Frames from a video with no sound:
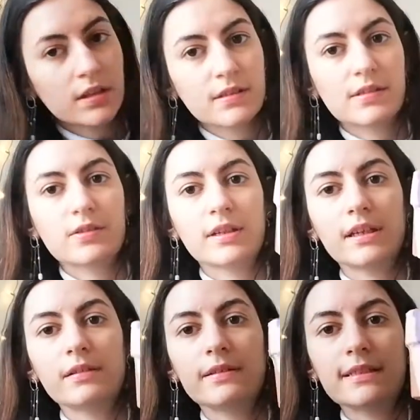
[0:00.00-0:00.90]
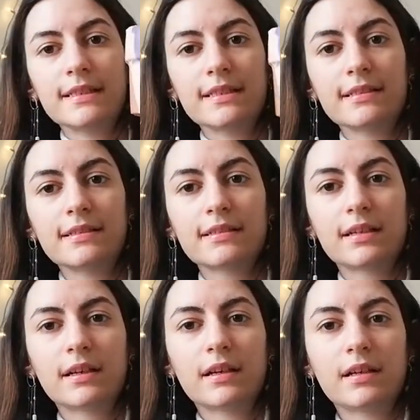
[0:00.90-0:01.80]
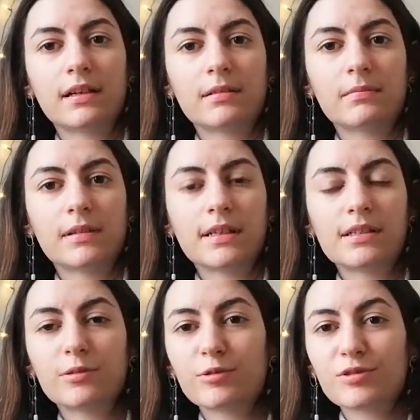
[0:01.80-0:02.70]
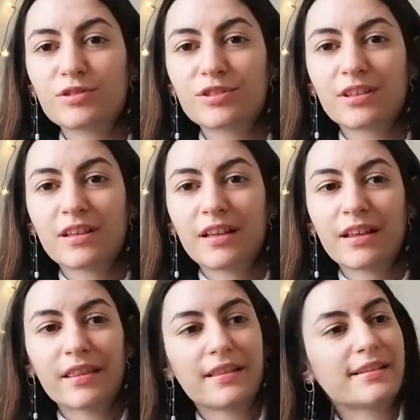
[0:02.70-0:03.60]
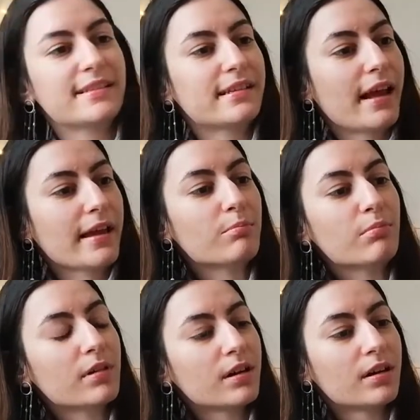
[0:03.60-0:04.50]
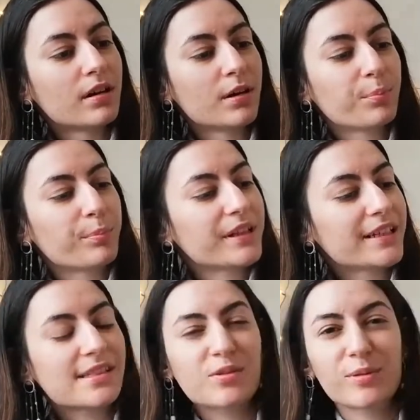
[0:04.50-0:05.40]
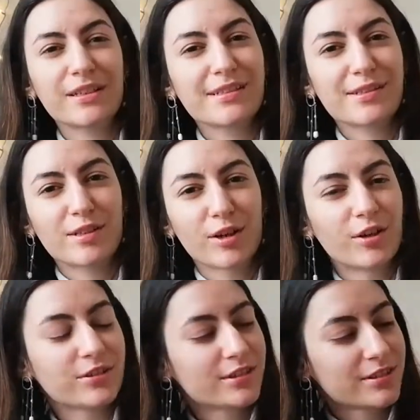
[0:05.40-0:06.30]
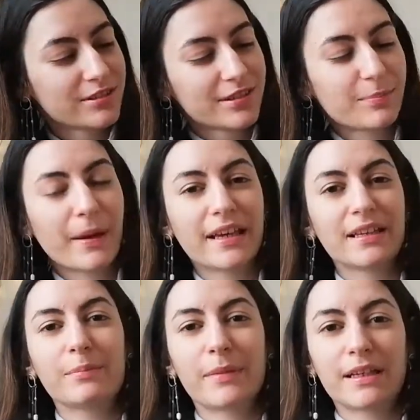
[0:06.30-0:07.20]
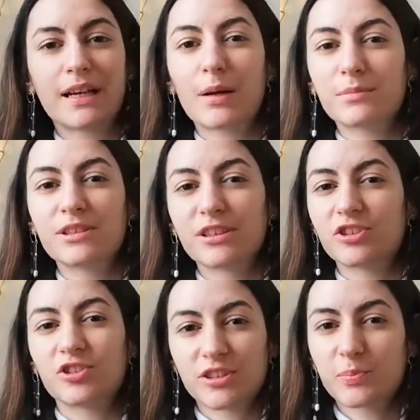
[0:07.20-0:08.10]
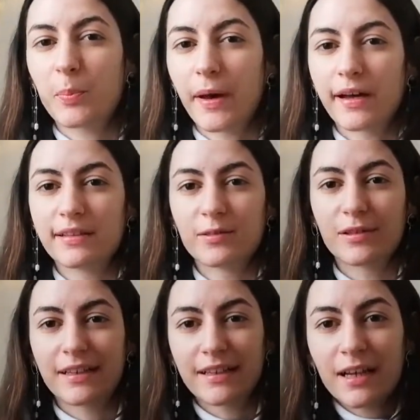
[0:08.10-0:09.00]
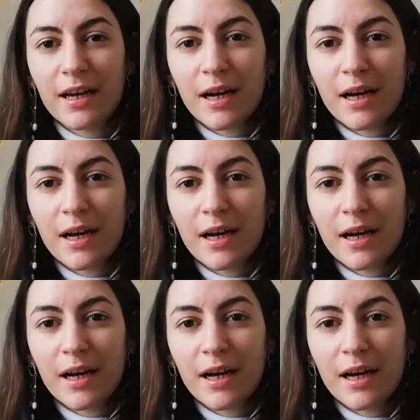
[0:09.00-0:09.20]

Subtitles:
So here it is. It looks the same, but I swear it's not. My camera is just back, okay?